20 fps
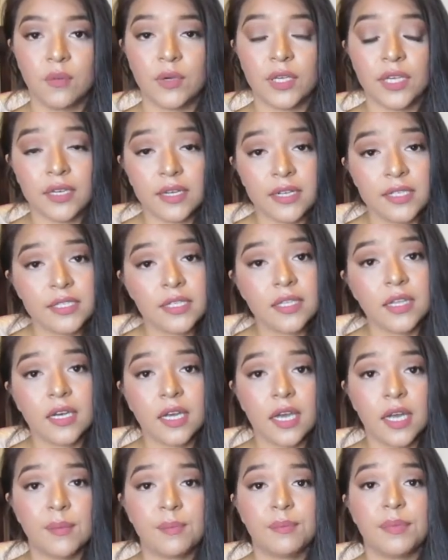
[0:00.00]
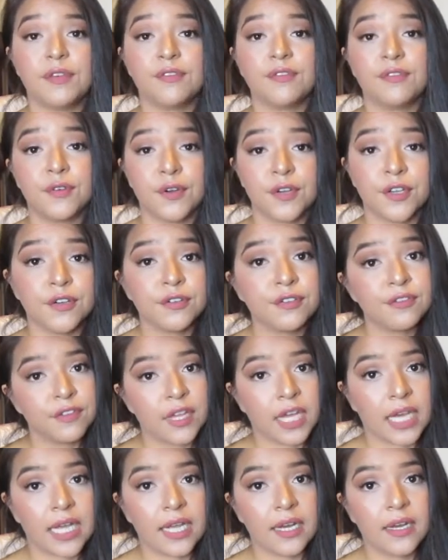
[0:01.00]
What you need to look up before your
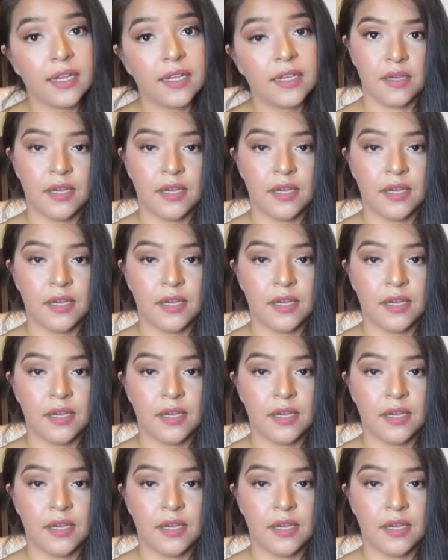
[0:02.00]
flight,